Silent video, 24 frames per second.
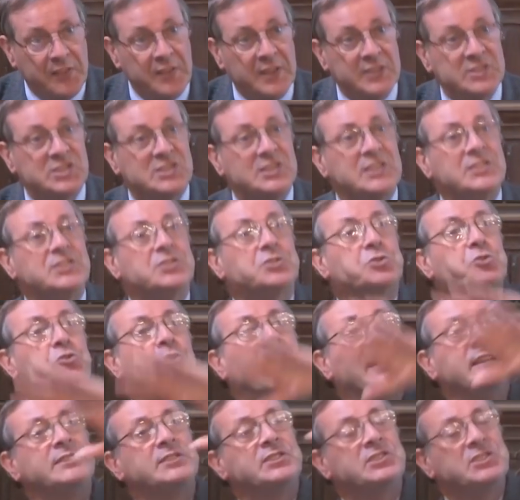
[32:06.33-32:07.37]
and there's this
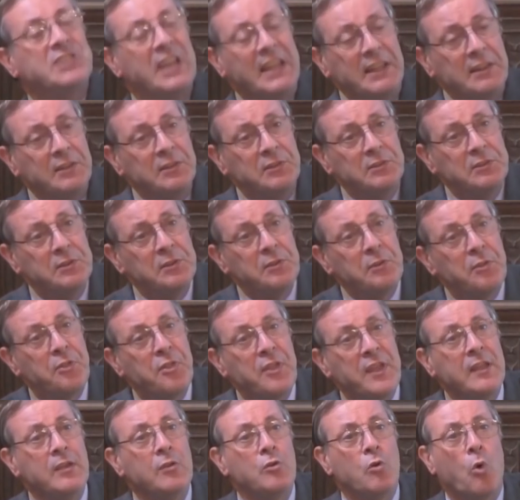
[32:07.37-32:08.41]
transcendent
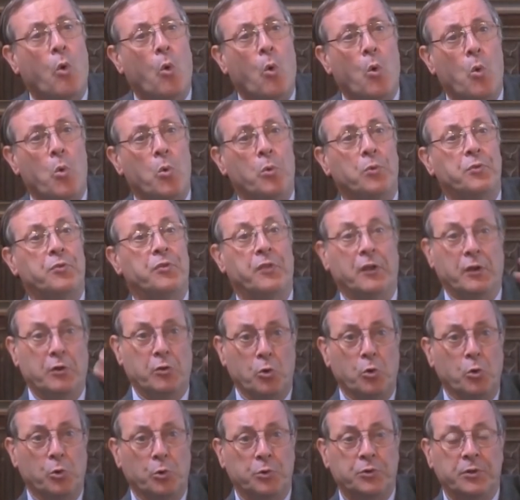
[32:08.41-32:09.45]
thing called the
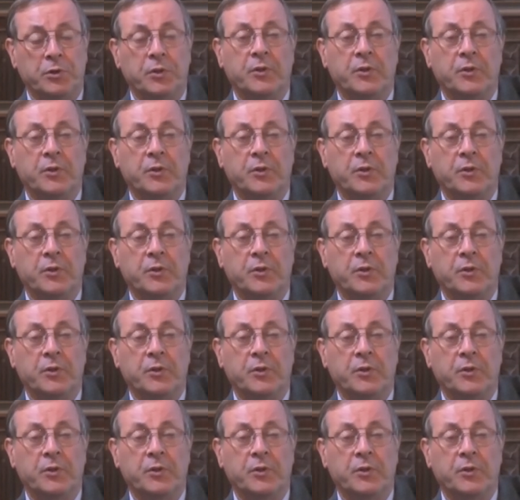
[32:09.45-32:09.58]
good.